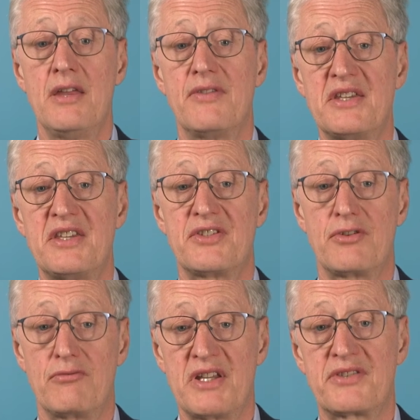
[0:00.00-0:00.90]
This is
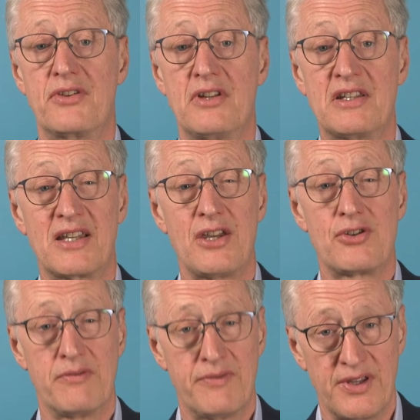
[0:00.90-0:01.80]
the risk that the
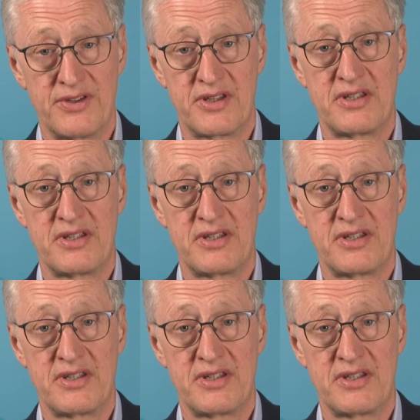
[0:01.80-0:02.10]
litigation funder